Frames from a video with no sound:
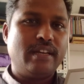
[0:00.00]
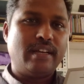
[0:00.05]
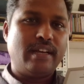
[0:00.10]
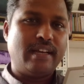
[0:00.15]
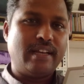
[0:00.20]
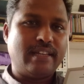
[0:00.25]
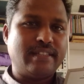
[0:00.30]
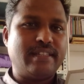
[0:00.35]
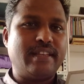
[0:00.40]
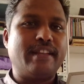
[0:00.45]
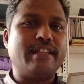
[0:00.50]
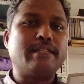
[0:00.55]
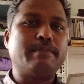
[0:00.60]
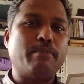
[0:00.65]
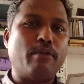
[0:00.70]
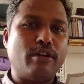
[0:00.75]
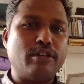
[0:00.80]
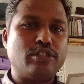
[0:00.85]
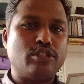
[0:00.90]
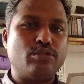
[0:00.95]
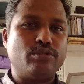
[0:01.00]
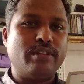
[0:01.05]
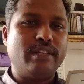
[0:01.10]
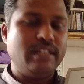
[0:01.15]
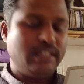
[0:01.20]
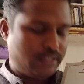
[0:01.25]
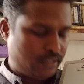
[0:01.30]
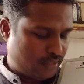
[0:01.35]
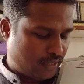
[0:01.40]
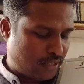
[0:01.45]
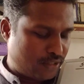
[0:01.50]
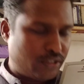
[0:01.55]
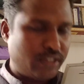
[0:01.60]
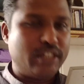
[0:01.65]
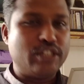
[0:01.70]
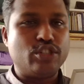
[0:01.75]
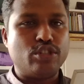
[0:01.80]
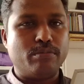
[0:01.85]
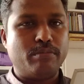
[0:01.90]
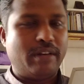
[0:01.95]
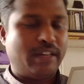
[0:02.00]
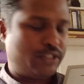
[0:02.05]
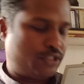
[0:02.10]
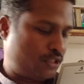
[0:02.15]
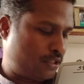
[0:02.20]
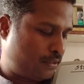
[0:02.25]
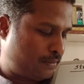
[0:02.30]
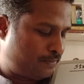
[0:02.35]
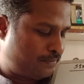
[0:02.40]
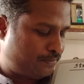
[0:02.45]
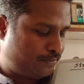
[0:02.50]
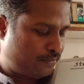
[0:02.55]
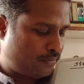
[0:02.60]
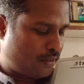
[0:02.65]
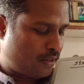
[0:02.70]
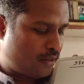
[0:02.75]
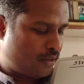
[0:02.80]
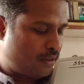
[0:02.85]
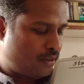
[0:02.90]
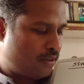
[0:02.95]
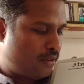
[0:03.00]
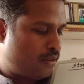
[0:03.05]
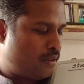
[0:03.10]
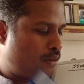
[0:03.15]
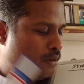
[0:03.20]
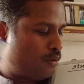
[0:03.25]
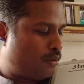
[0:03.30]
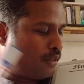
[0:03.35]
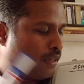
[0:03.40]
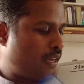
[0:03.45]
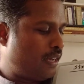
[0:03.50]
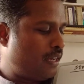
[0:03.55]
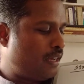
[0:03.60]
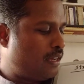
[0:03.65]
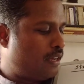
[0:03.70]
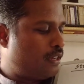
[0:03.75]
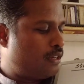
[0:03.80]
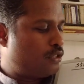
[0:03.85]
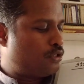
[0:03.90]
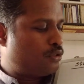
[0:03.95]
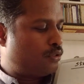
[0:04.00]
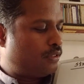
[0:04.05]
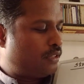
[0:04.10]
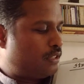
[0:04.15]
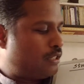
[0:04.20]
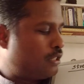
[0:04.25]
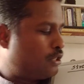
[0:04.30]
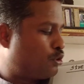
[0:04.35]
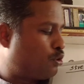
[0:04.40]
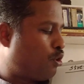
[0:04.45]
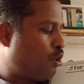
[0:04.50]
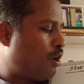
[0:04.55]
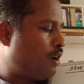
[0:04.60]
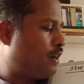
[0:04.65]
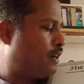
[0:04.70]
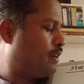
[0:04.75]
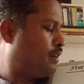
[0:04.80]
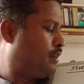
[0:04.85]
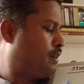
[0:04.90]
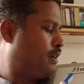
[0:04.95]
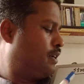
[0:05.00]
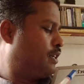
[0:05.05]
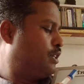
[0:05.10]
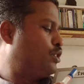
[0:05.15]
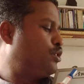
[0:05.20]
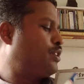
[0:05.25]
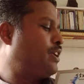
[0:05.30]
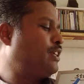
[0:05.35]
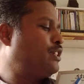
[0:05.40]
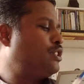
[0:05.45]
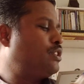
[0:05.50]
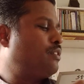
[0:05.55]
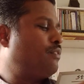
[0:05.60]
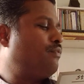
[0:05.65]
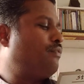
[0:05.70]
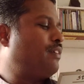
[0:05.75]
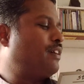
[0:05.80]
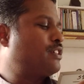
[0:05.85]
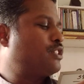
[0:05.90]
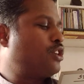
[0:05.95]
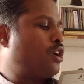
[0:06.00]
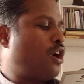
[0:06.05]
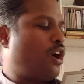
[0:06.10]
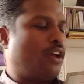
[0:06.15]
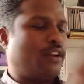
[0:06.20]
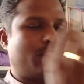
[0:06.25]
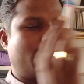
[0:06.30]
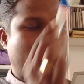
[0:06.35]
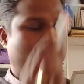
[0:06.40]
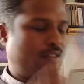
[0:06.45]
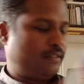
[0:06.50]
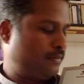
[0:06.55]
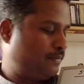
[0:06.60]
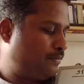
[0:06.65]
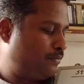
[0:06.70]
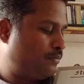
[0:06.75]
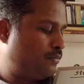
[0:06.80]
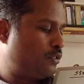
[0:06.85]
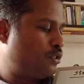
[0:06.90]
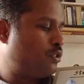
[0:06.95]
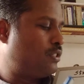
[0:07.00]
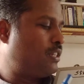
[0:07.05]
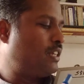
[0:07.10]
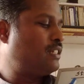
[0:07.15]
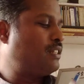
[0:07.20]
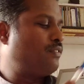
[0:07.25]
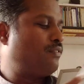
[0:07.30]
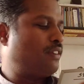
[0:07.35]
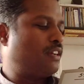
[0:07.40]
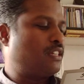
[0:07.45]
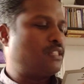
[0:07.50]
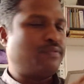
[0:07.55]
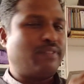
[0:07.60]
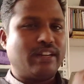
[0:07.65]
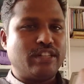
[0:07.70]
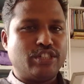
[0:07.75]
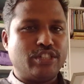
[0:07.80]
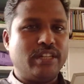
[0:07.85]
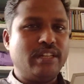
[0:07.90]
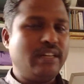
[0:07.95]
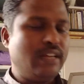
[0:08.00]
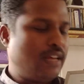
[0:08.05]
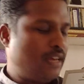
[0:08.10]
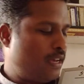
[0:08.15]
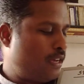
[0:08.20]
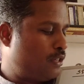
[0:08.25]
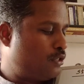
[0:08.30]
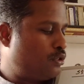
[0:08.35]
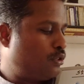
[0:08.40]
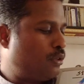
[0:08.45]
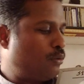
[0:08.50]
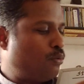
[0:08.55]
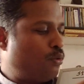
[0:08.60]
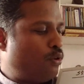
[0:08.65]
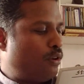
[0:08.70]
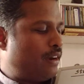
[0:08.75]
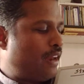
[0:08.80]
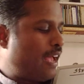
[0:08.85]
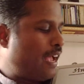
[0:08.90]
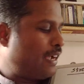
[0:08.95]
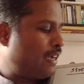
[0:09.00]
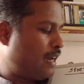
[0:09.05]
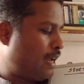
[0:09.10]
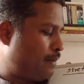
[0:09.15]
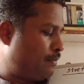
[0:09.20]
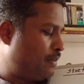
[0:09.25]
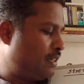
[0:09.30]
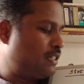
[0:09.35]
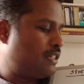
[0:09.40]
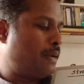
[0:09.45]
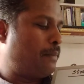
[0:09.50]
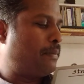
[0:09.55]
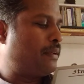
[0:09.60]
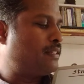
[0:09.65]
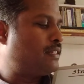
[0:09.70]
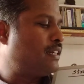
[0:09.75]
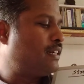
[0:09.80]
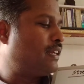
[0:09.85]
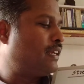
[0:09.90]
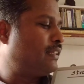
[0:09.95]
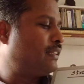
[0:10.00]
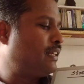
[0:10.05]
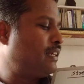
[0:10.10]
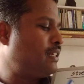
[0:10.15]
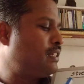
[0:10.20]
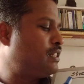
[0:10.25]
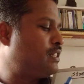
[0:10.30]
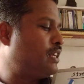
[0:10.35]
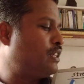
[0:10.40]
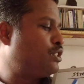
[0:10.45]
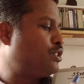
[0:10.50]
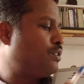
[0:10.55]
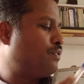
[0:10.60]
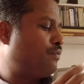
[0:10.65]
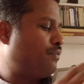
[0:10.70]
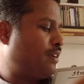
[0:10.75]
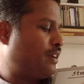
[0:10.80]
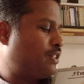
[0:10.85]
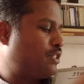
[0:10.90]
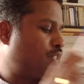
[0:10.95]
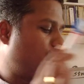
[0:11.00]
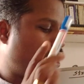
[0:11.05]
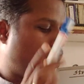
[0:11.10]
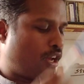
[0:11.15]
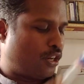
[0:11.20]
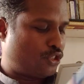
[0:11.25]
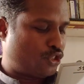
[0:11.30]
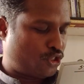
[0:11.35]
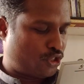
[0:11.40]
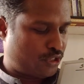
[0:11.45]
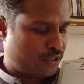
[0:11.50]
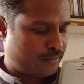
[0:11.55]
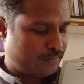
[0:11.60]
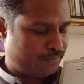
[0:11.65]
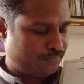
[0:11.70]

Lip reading: as a response to the sensory stimulus. Okay, so this is called stretch reflex arc, stretch reflex function. So the whole diagram is representing the stretch reflex arch.